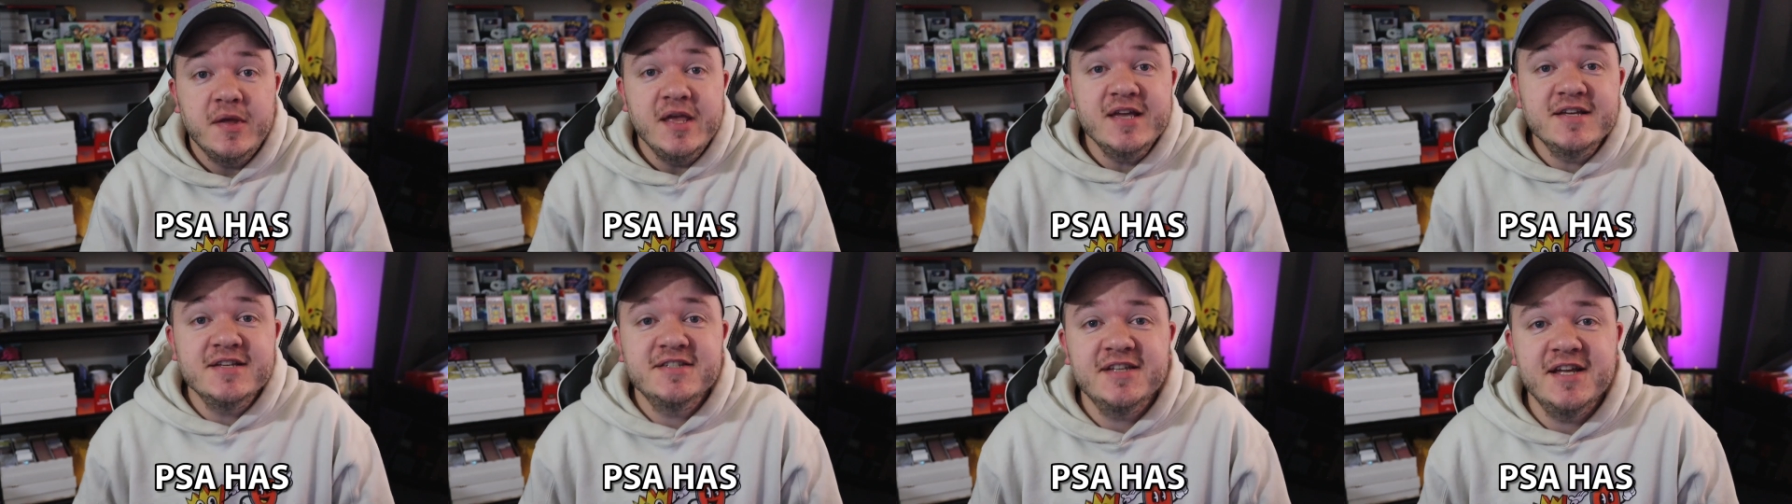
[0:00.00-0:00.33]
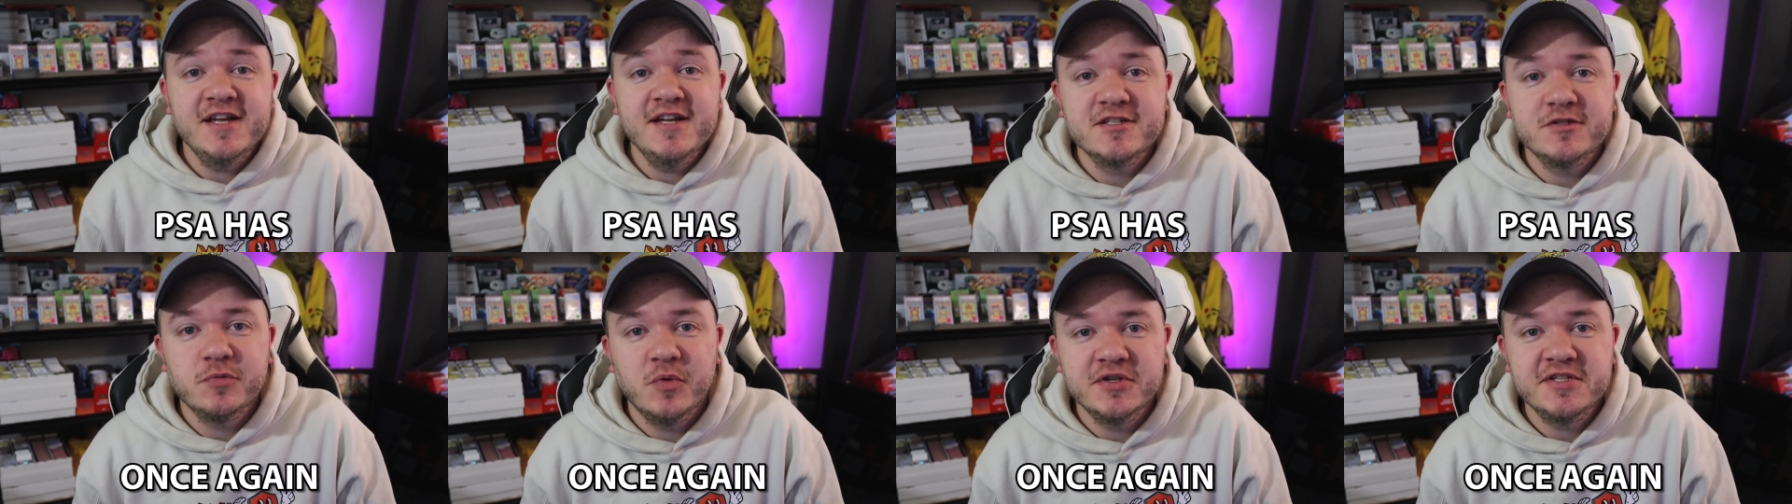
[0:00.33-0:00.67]
PSA
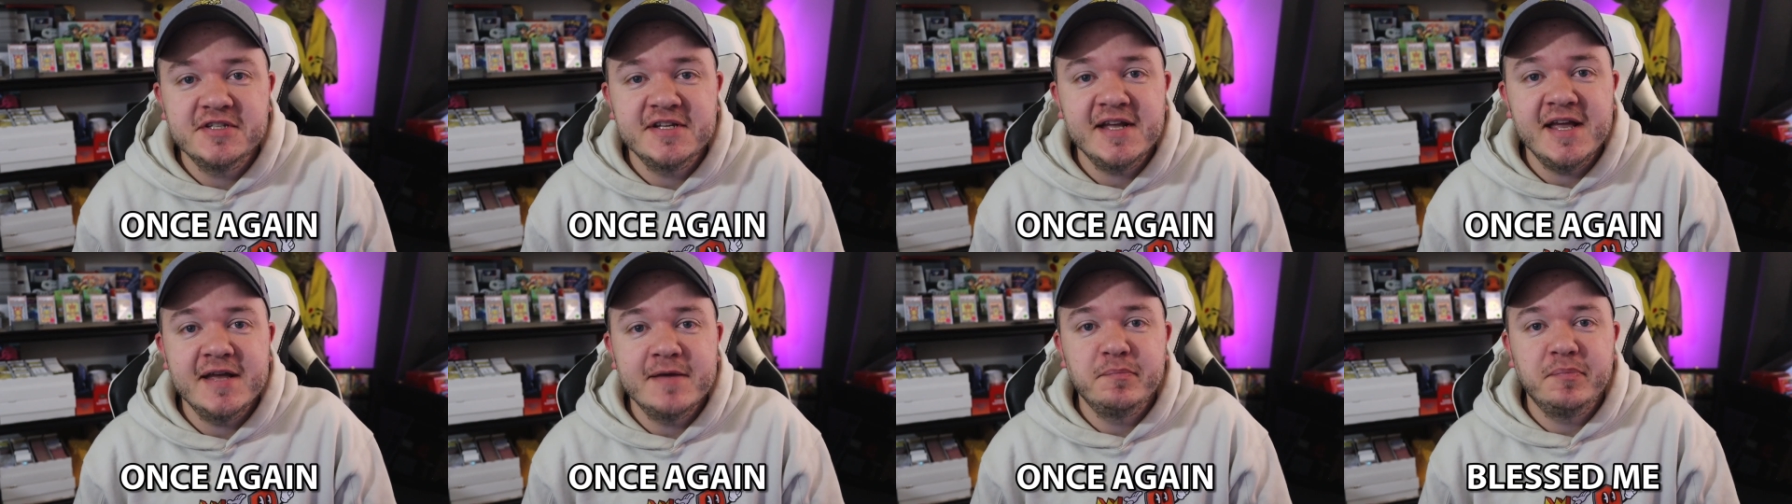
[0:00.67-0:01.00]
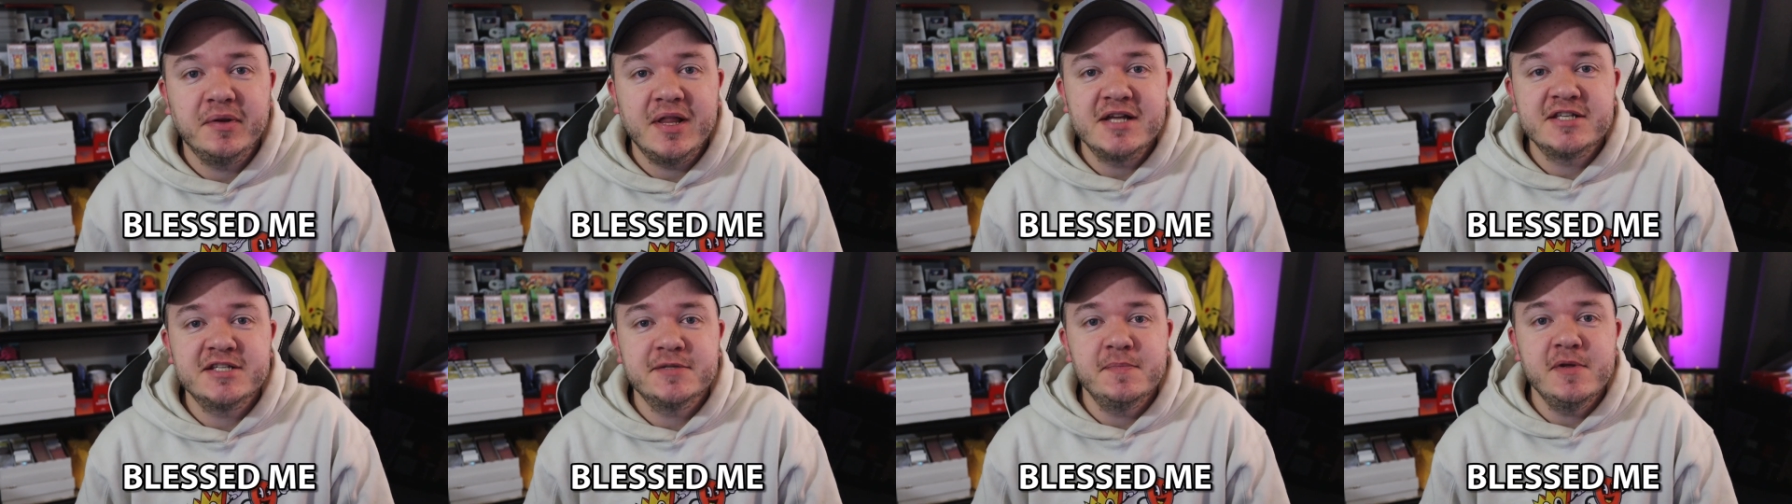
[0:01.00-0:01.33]
has once again
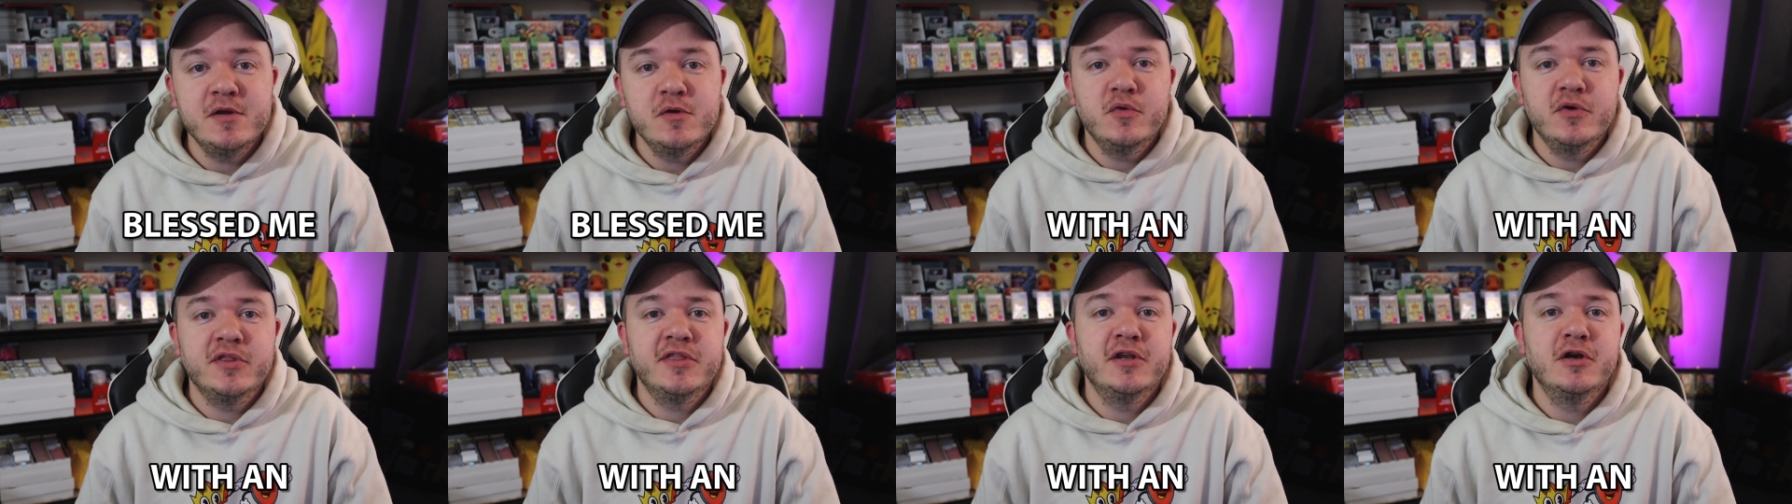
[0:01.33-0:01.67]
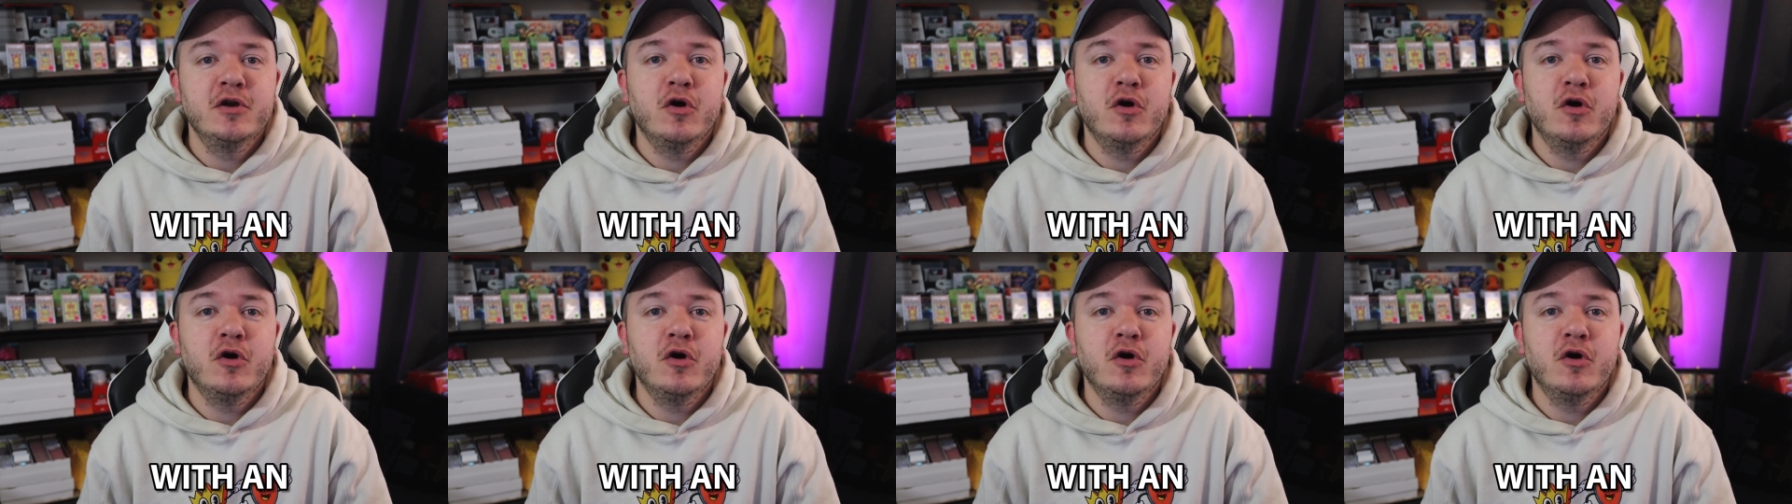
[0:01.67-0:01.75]
blessed me with an